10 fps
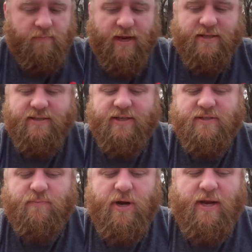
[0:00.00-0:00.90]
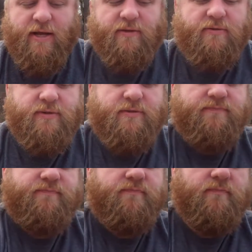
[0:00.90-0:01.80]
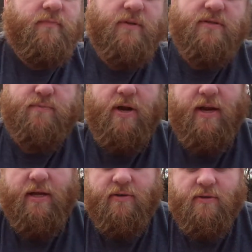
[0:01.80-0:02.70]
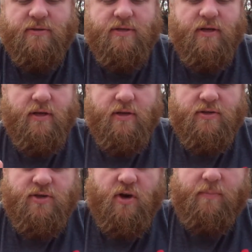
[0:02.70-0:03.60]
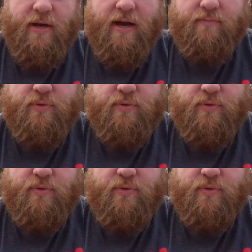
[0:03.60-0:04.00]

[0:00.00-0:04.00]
next thing, sprained ankles. Sprained ankles. So behind